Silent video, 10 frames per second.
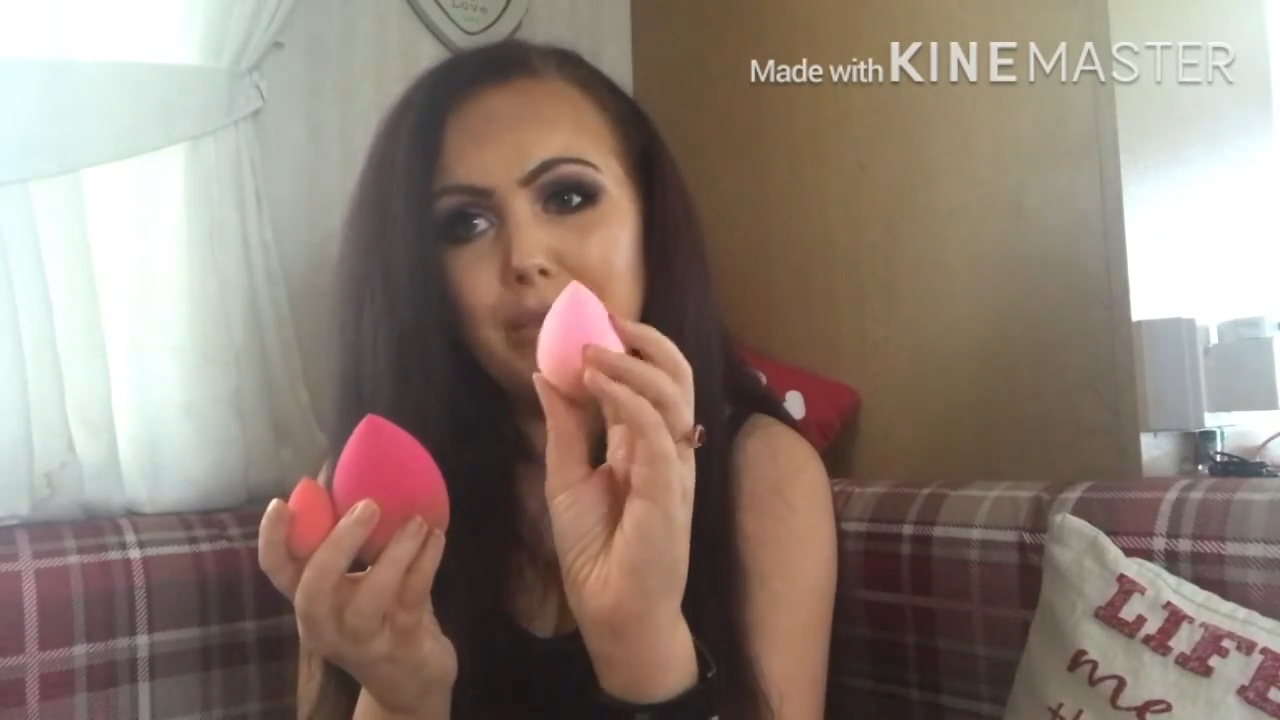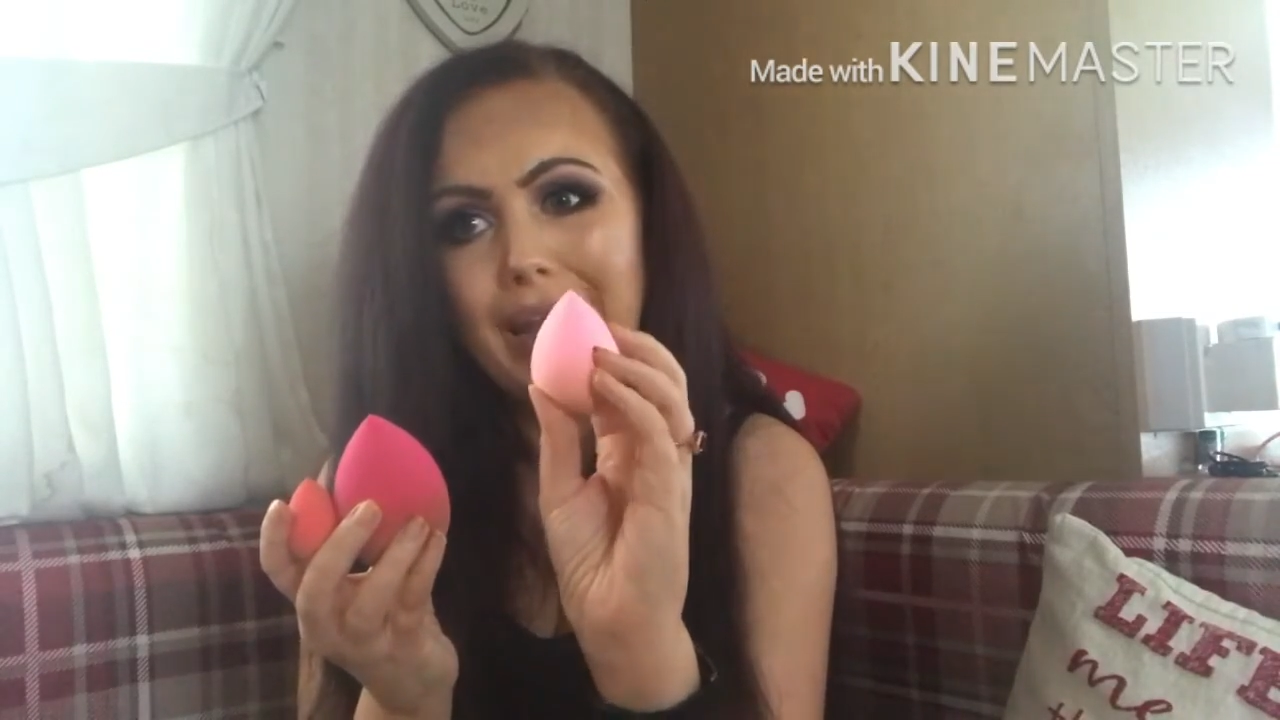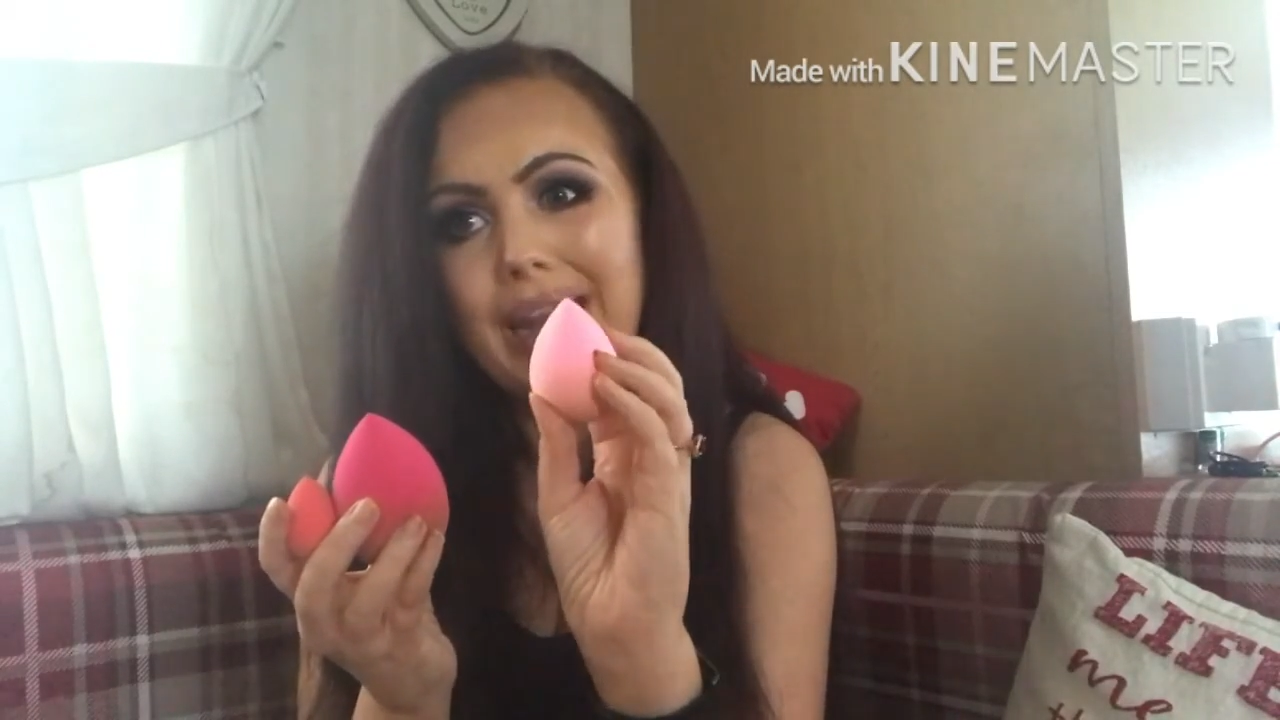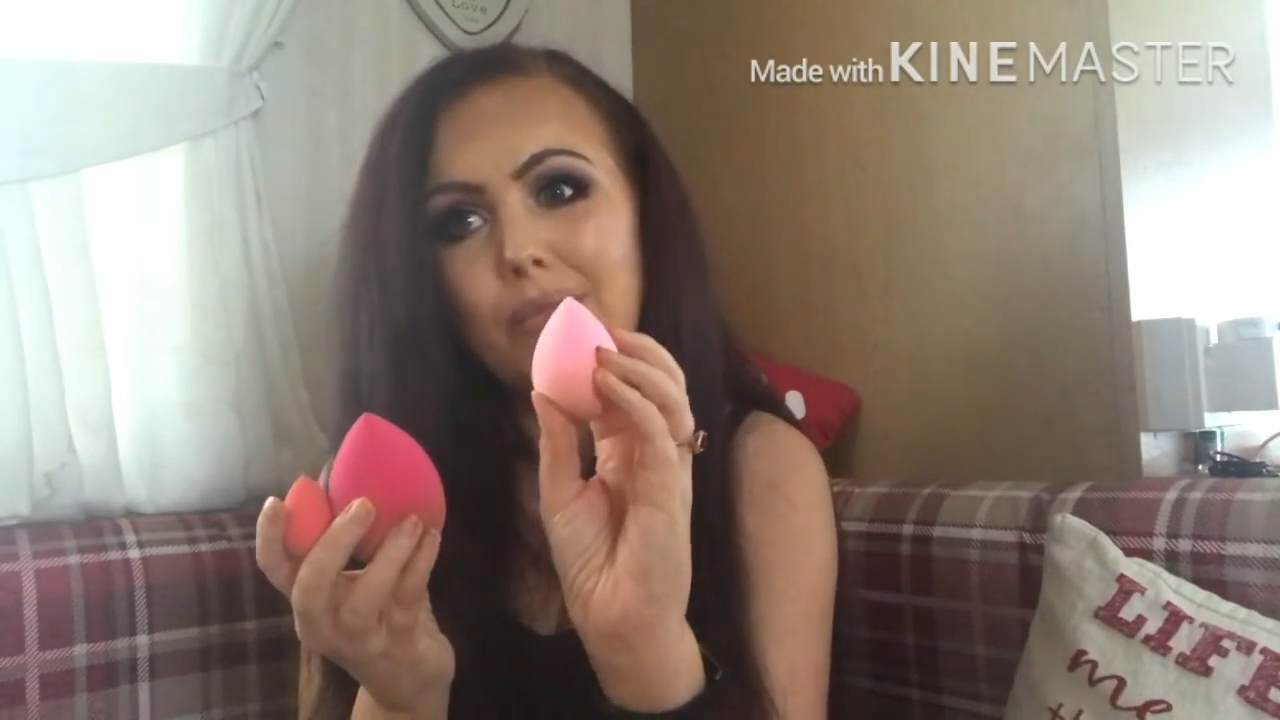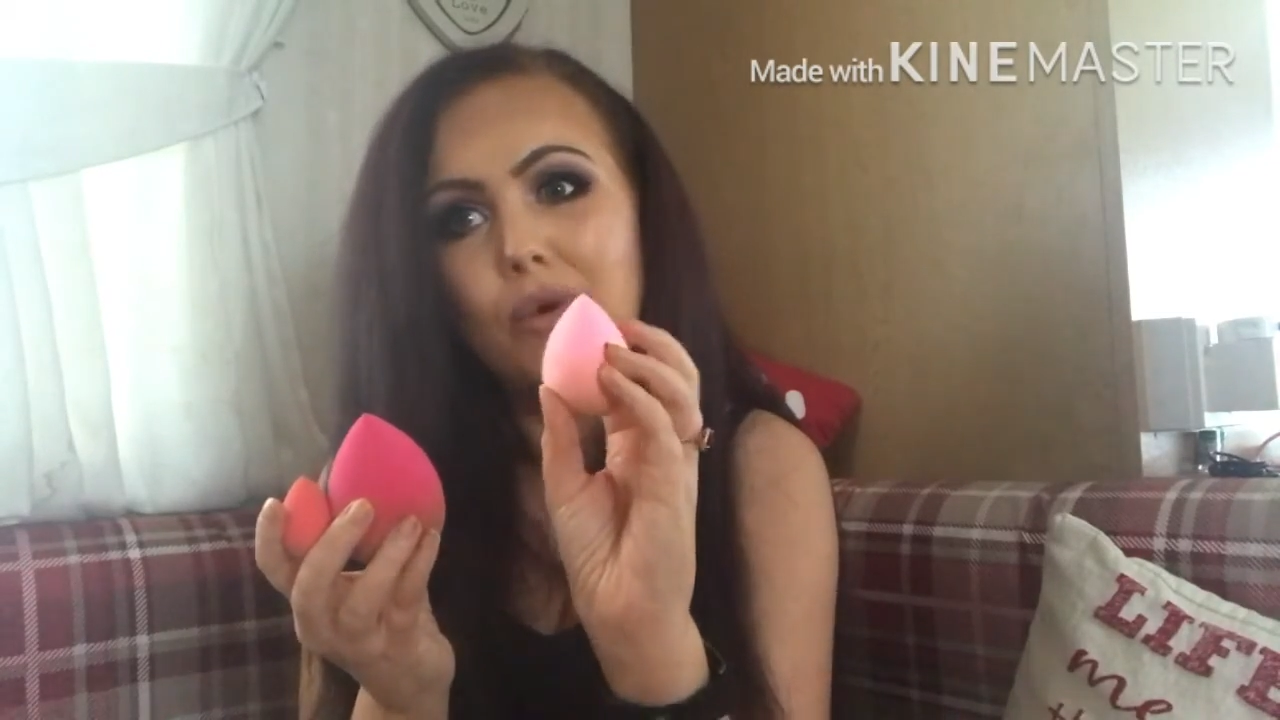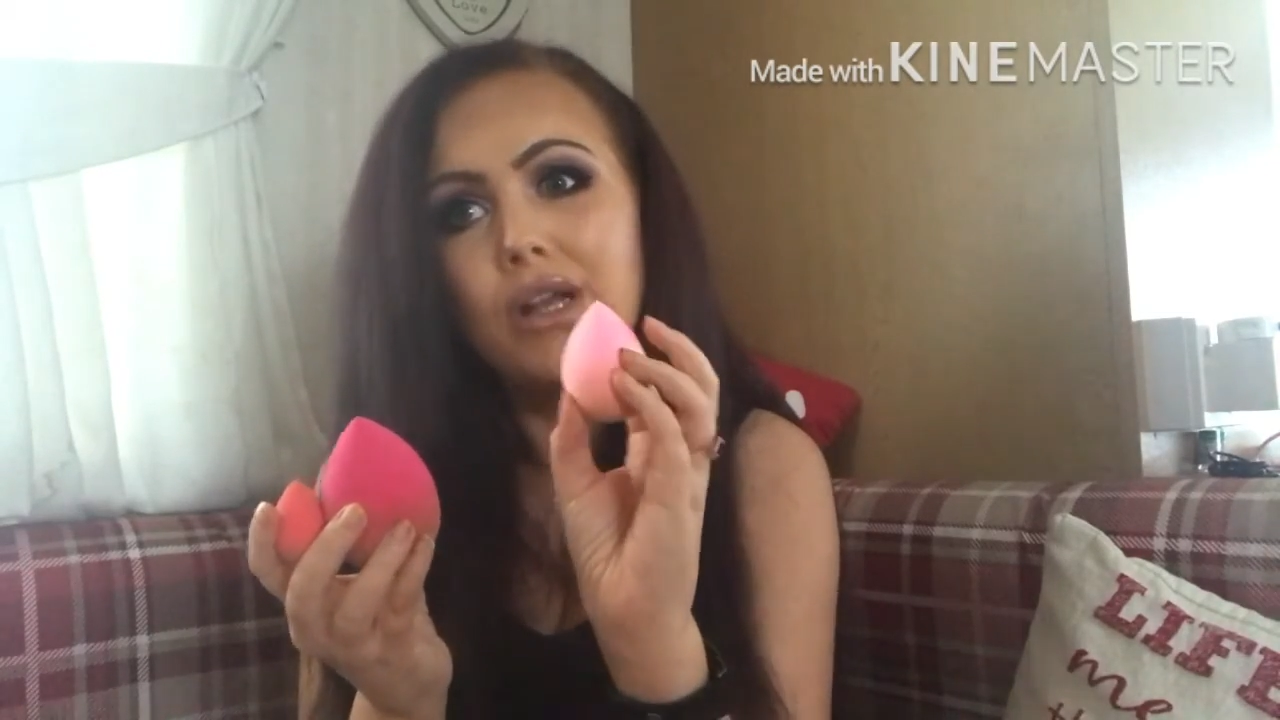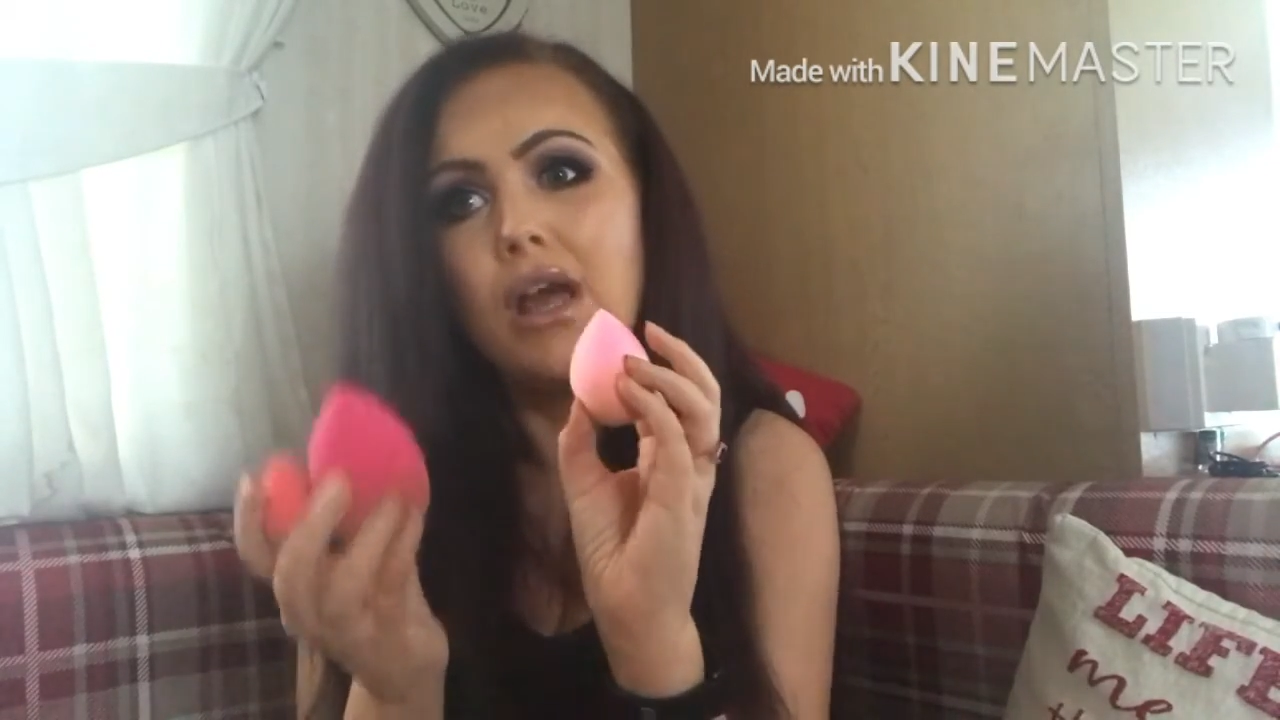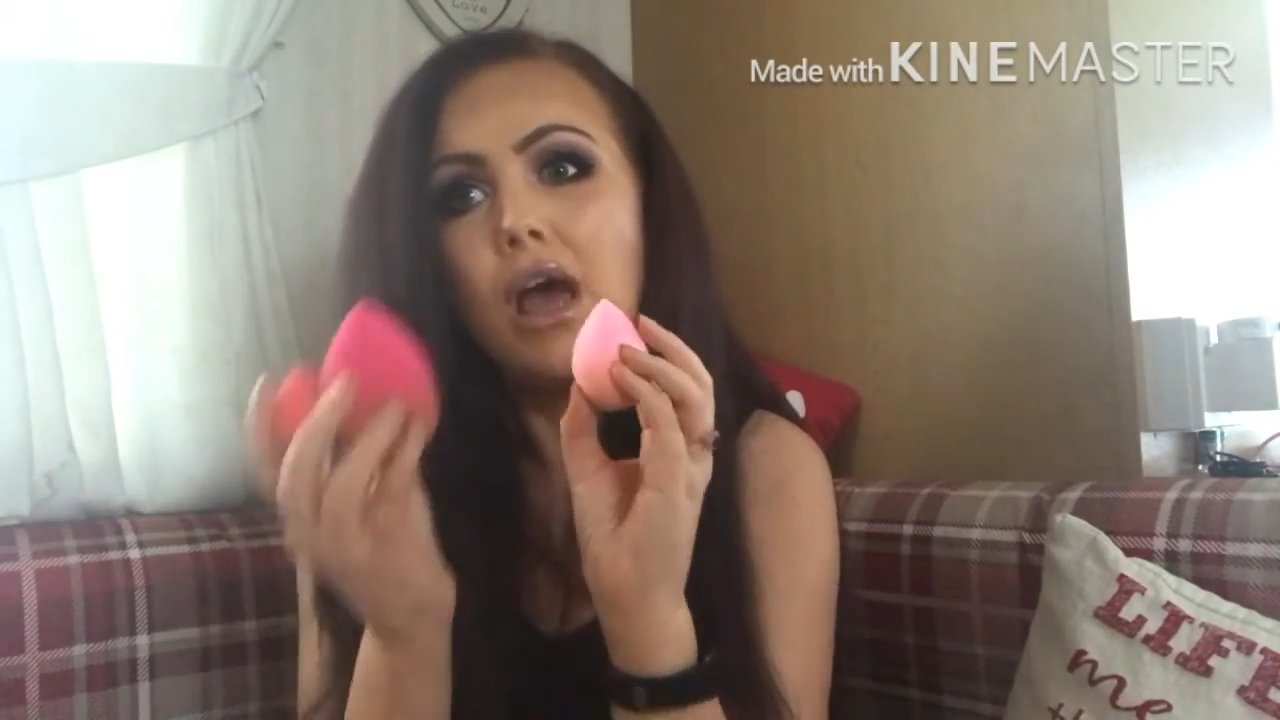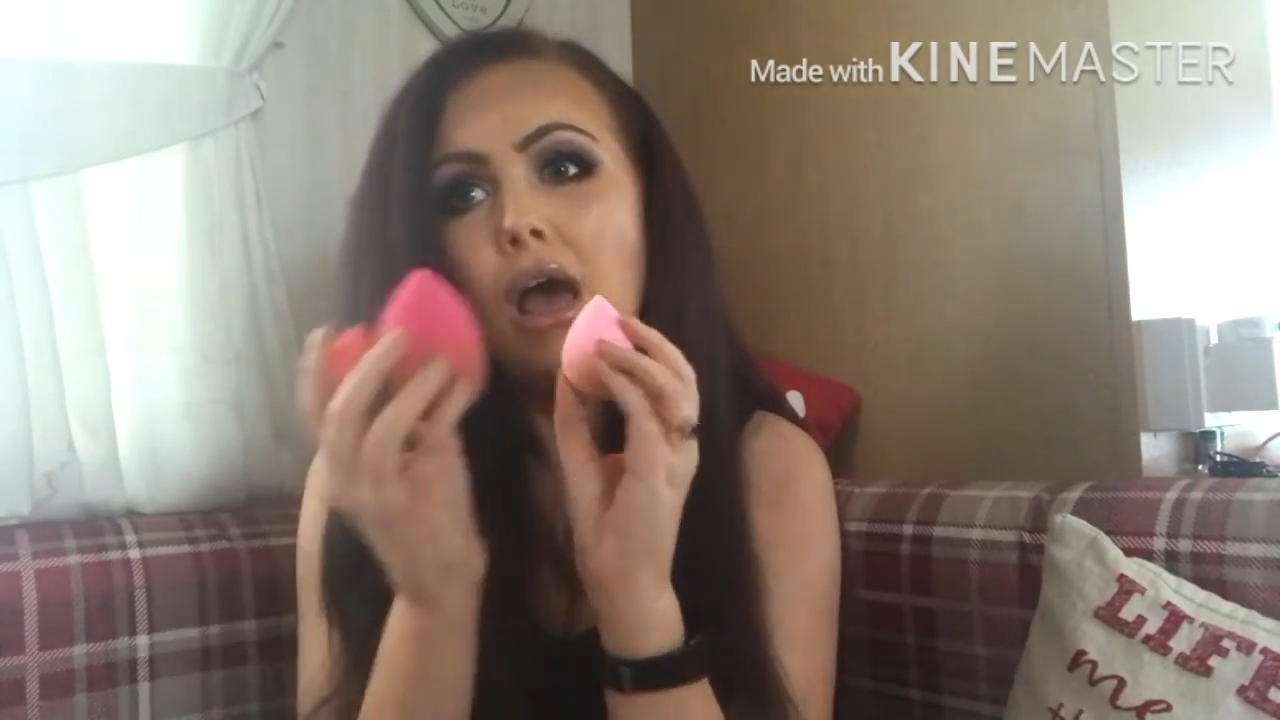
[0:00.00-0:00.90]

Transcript: the medium one,